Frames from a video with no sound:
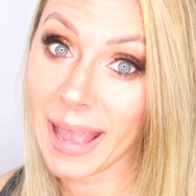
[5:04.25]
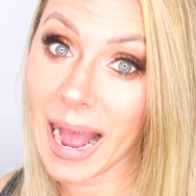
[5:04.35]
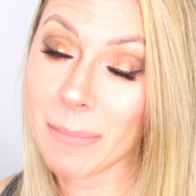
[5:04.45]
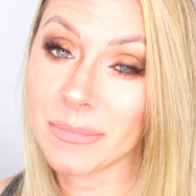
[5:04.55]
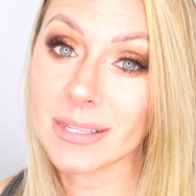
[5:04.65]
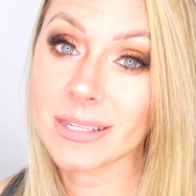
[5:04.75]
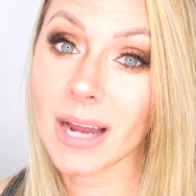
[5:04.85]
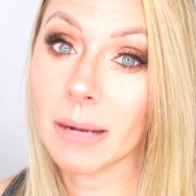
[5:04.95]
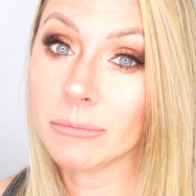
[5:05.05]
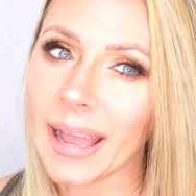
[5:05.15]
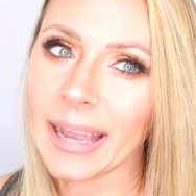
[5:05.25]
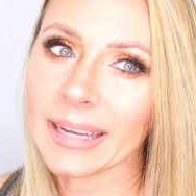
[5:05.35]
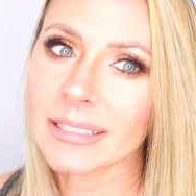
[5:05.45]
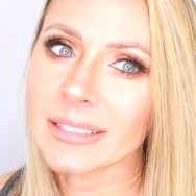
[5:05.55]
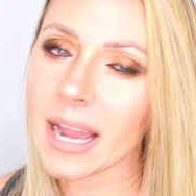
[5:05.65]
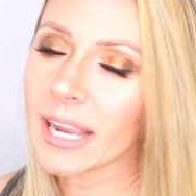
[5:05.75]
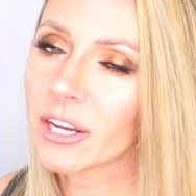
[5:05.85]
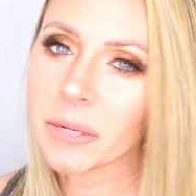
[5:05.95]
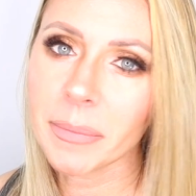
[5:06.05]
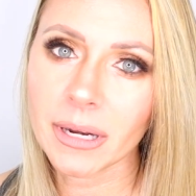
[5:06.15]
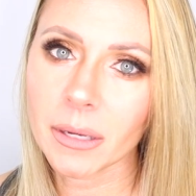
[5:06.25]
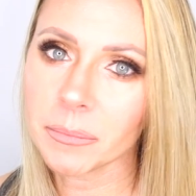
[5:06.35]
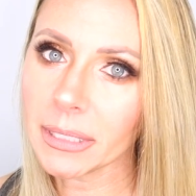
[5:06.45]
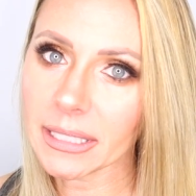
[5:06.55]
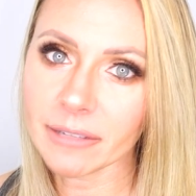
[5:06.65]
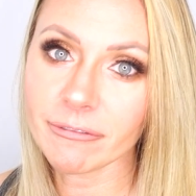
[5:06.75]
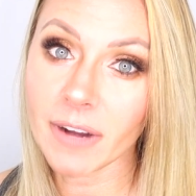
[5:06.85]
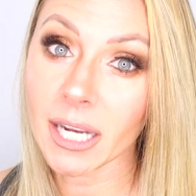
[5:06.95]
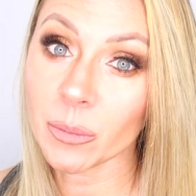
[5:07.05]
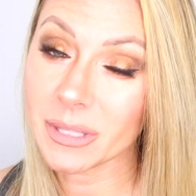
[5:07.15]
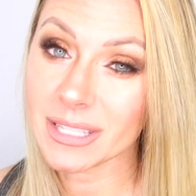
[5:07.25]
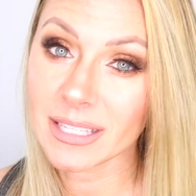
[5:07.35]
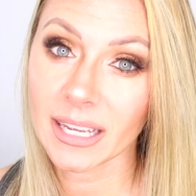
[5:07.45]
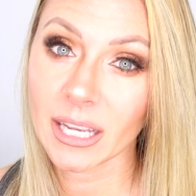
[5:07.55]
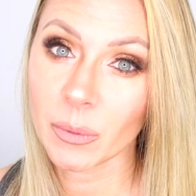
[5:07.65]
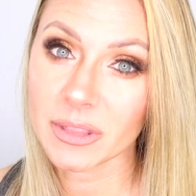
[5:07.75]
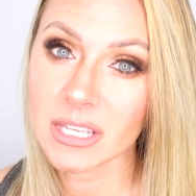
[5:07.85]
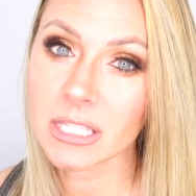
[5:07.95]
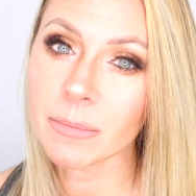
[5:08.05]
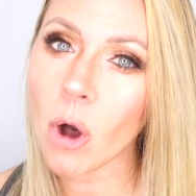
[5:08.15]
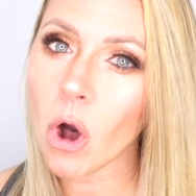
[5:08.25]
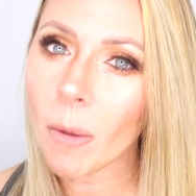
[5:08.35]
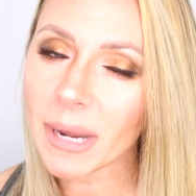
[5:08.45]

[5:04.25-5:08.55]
cap this time, and I could have been completely fine with sticking with the small,